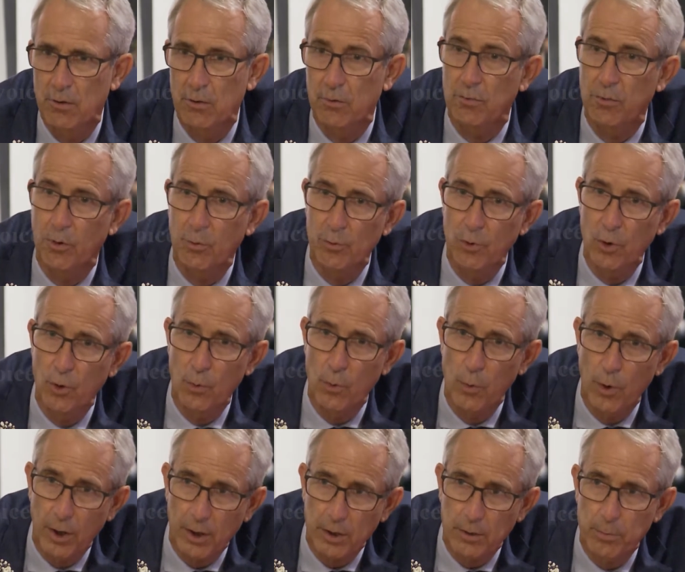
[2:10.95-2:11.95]
from the
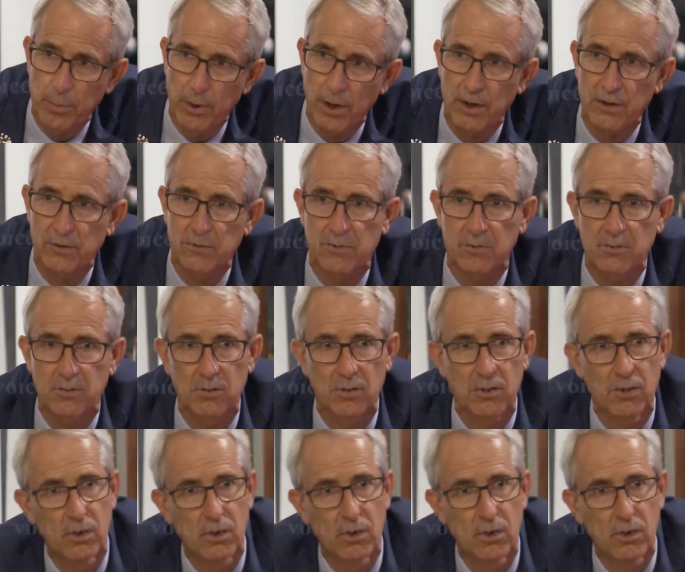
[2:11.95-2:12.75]
workplace,